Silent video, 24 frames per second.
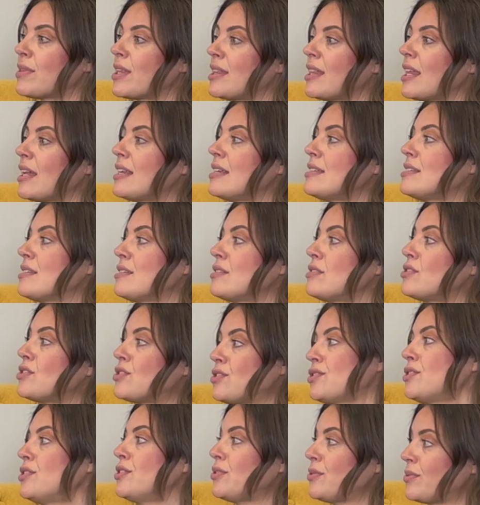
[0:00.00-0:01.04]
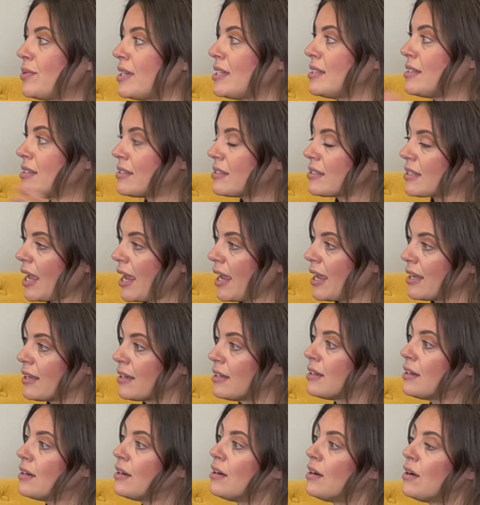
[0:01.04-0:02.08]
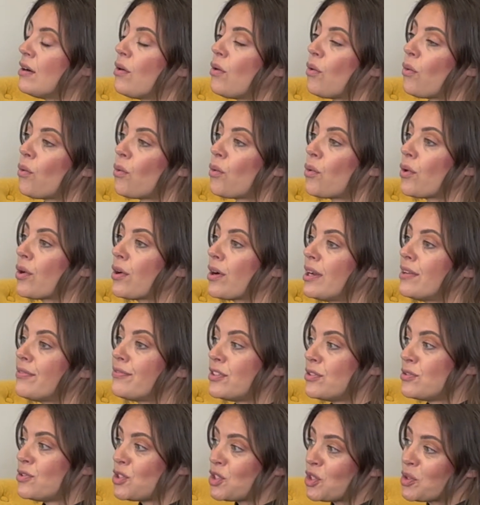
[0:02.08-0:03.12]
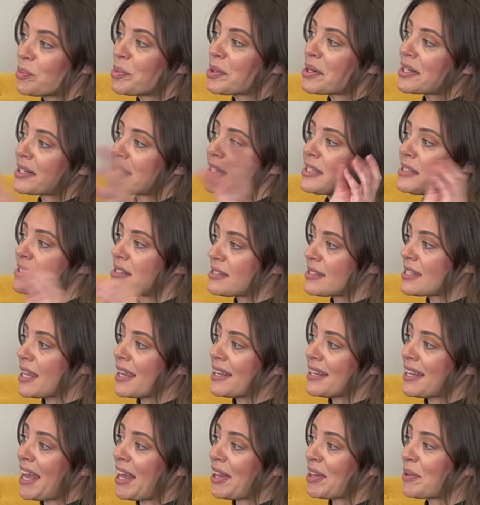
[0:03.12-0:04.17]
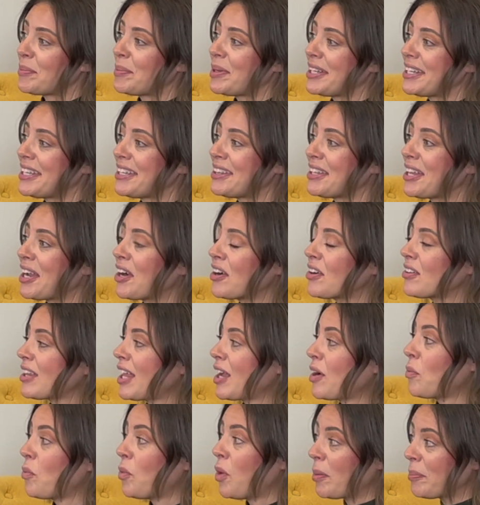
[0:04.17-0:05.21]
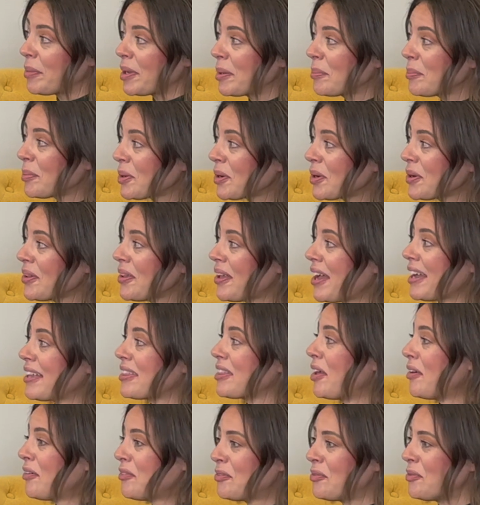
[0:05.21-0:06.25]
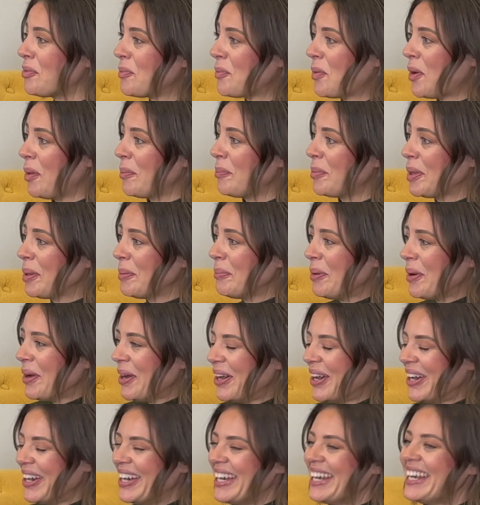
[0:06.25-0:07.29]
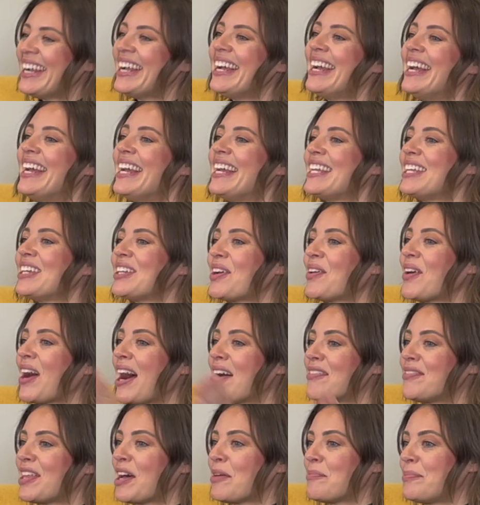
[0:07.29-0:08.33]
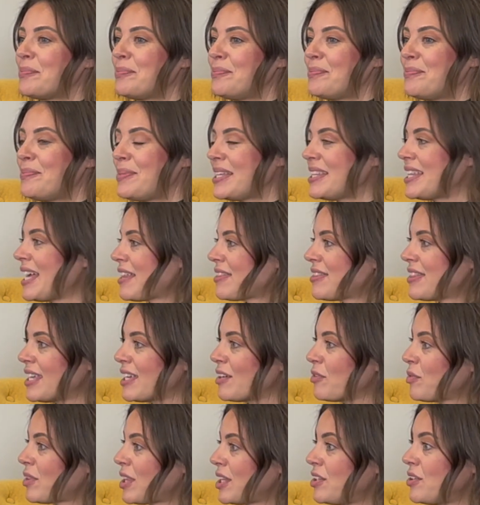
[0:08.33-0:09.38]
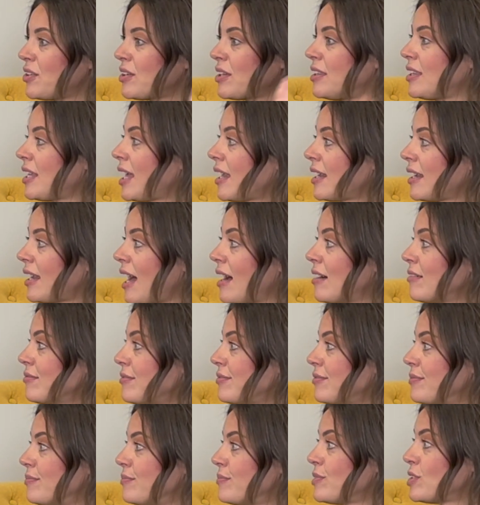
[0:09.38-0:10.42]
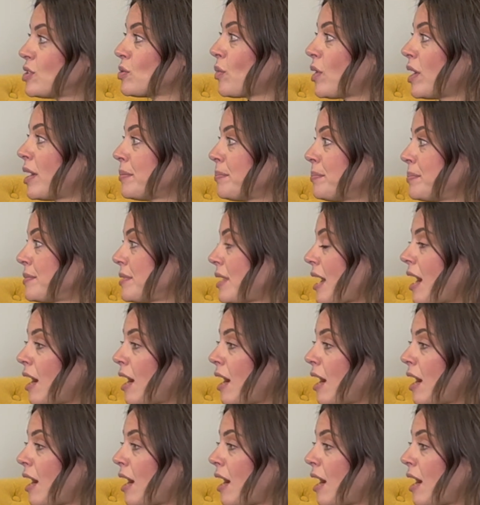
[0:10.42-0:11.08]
that isn't too insane. Or if you do put an insane element in there, like wallpaper, I love wallpaper, you know, have that be that thing that you can then have swapped out.